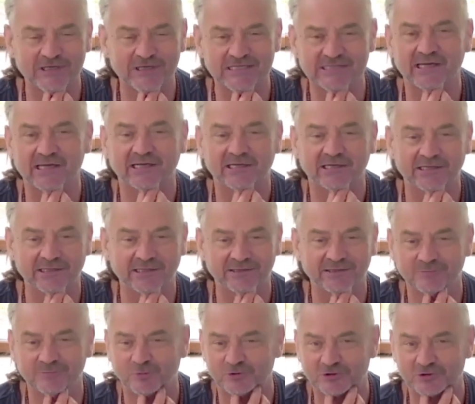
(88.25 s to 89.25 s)

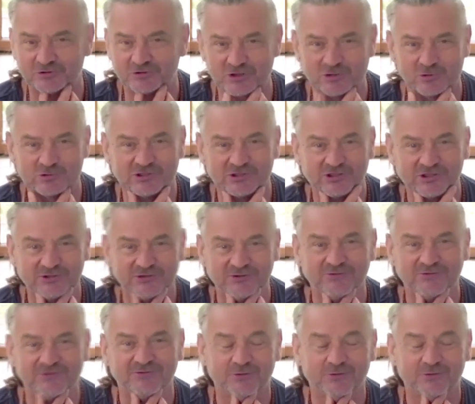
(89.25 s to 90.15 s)
exactly what you're told to do,